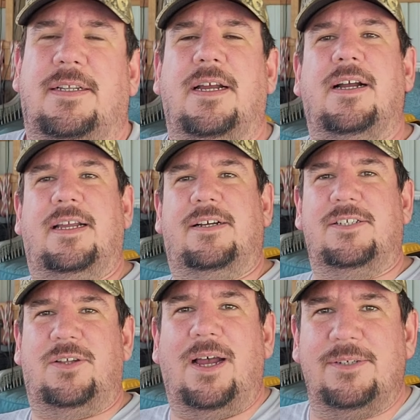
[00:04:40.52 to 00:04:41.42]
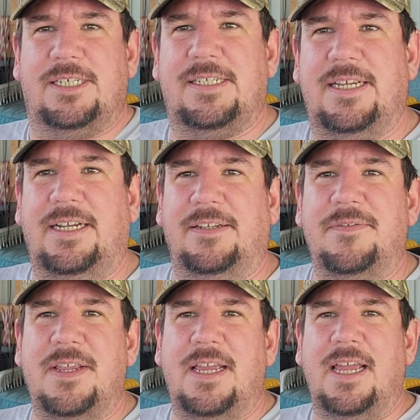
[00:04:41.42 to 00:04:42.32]
All right, y'all. So I was just thinking,
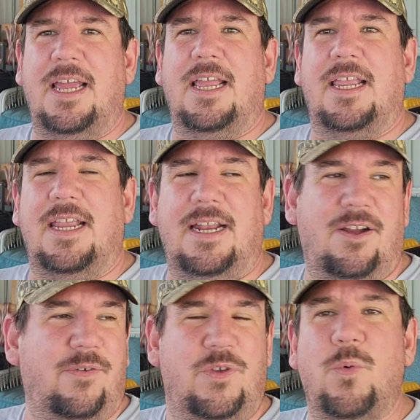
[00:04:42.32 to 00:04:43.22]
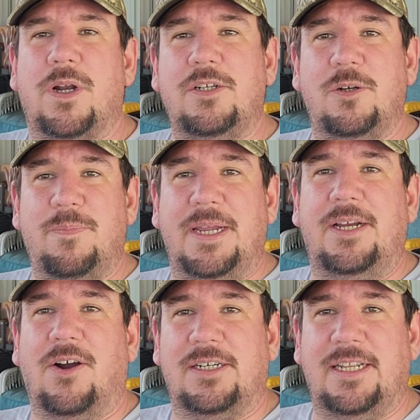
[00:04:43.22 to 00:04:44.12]
if you want to do a
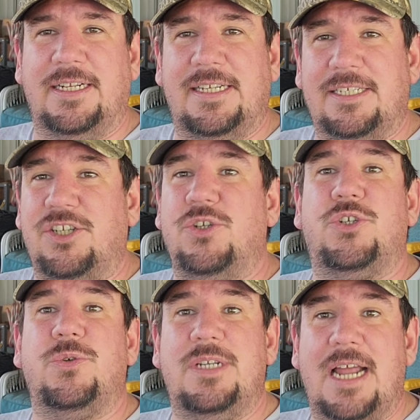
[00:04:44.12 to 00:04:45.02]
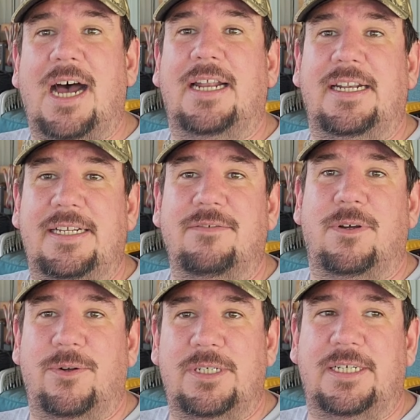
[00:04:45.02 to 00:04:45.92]
big garden like this, you do not need a
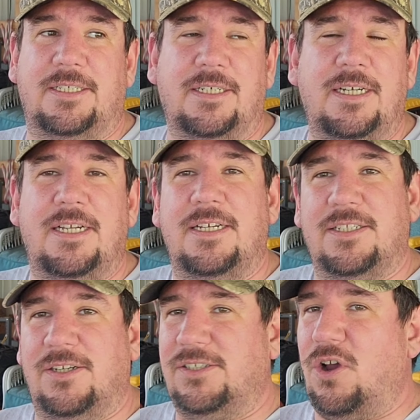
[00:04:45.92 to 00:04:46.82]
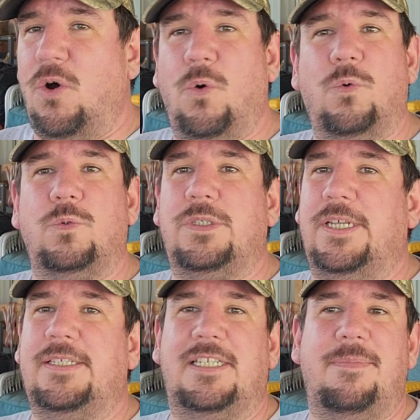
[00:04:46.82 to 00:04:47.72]
rototiller. There's a whole
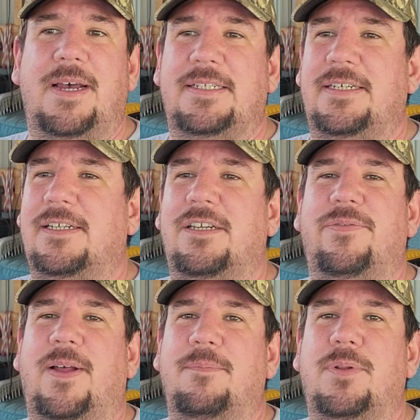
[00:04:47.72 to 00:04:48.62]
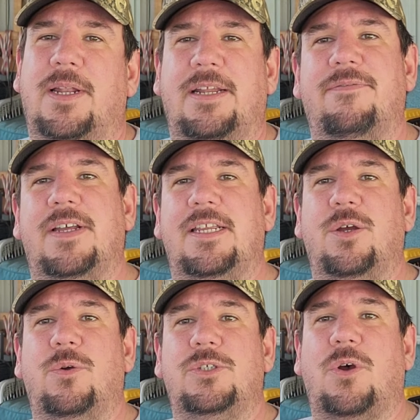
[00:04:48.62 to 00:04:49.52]
system out there. You can find plenty of
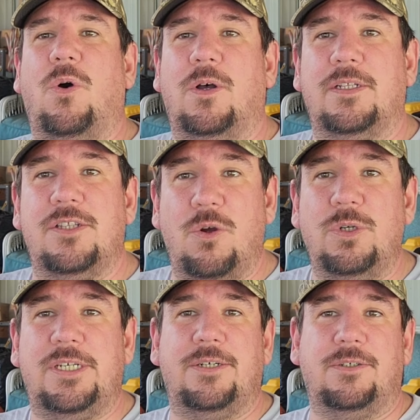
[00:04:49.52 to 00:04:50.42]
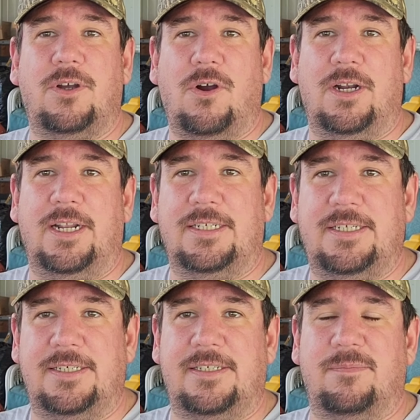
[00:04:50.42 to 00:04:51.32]
videos on no-till gardening
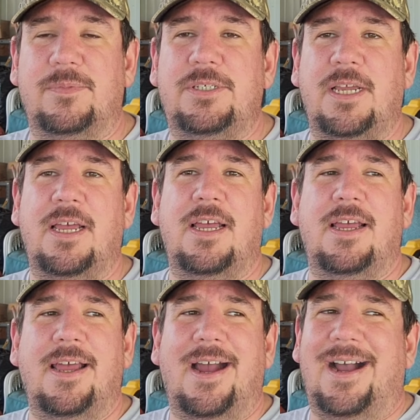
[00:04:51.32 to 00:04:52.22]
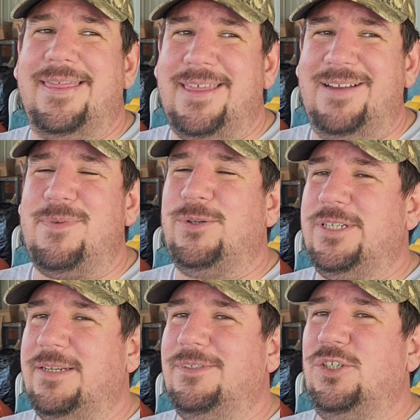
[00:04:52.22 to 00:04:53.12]
systems. I think most
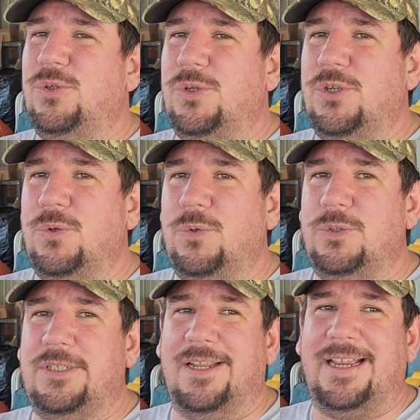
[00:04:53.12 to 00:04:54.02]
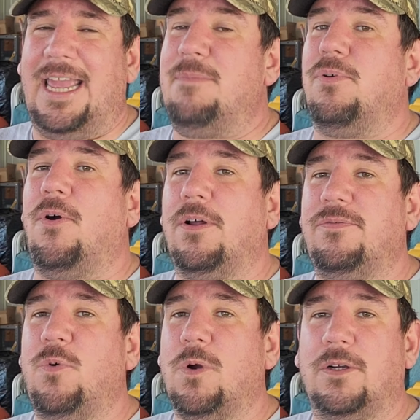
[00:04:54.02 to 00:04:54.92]
of them do use like a
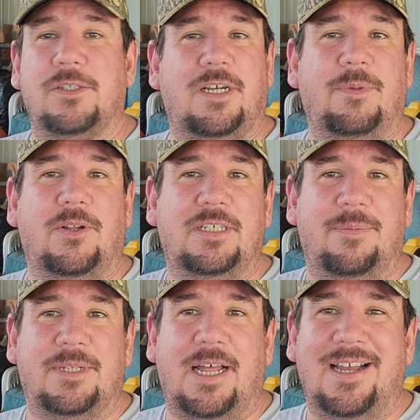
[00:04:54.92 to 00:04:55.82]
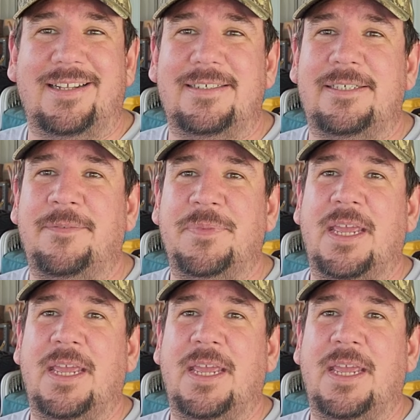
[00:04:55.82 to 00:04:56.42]
broad fork or something along them lines.